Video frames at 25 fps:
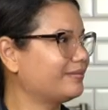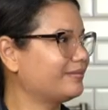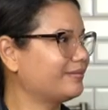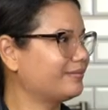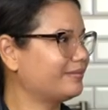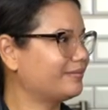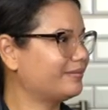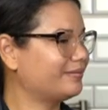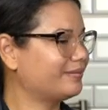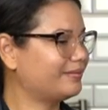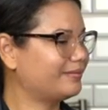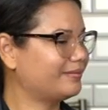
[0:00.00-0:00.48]

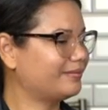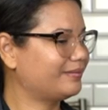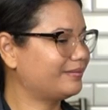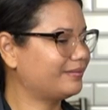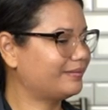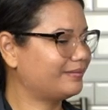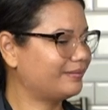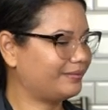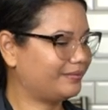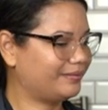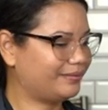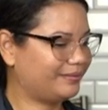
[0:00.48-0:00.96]

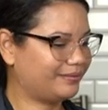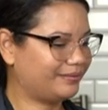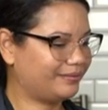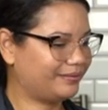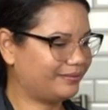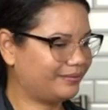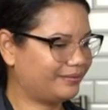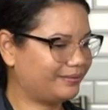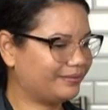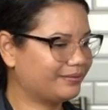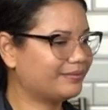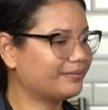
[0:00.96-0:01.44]

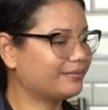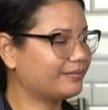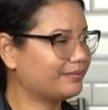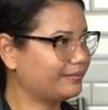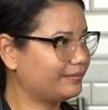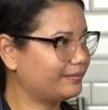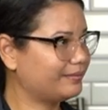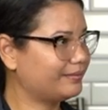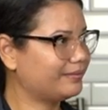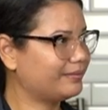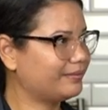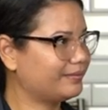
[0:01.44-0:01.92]

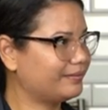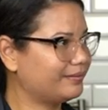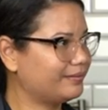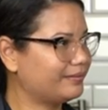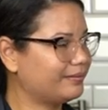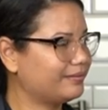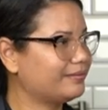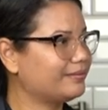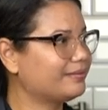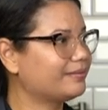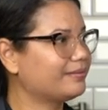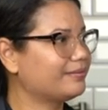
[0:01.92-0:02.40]

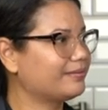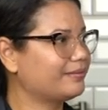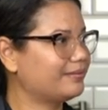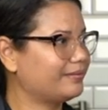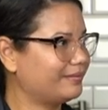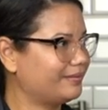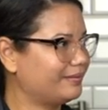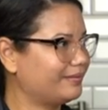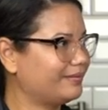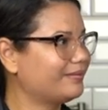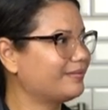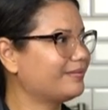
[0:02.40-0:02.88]

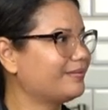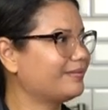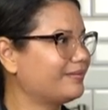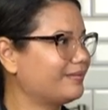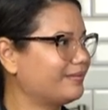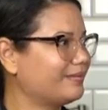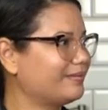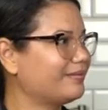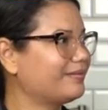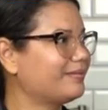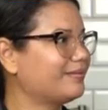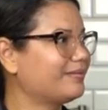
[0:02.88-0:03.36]

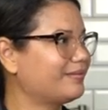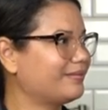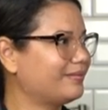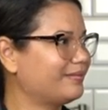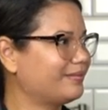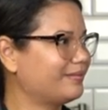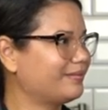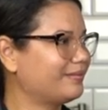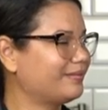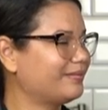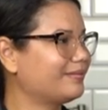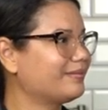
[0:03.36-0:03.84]

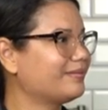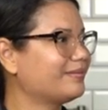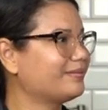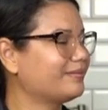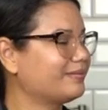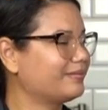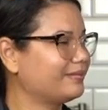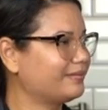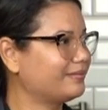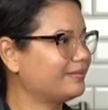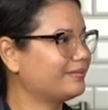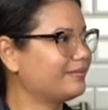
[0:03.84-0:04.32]

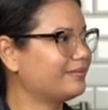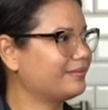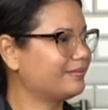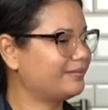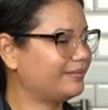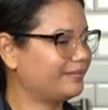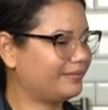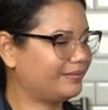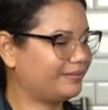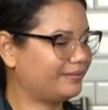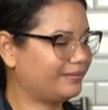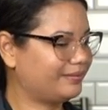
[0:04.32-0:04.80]

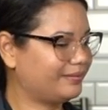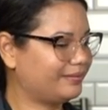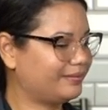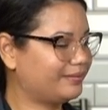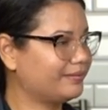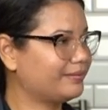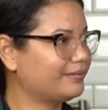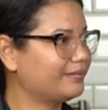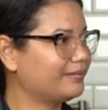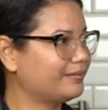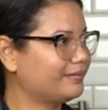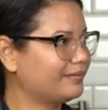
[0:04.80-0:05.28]

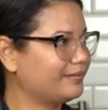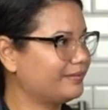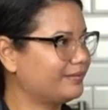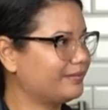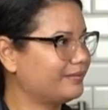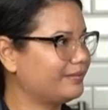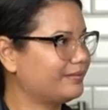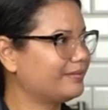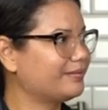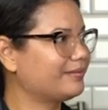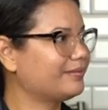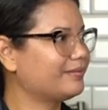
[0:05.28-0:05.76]

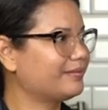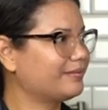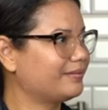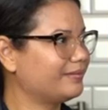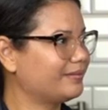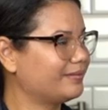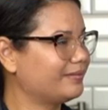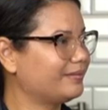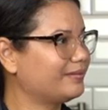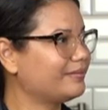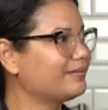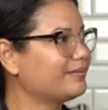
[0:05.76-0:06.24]

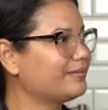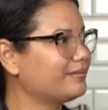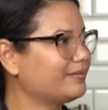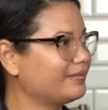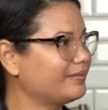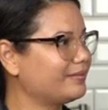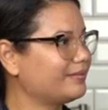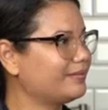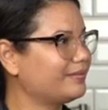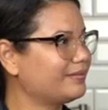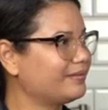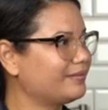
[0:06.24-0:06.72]

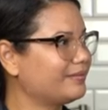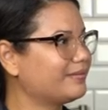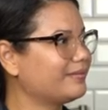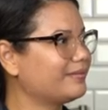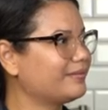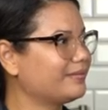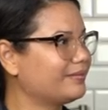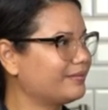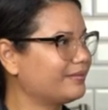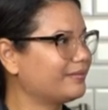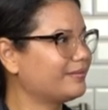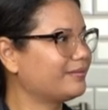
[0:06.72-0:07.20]

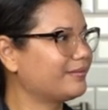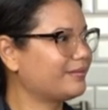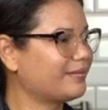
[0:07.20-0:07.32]
[no speech]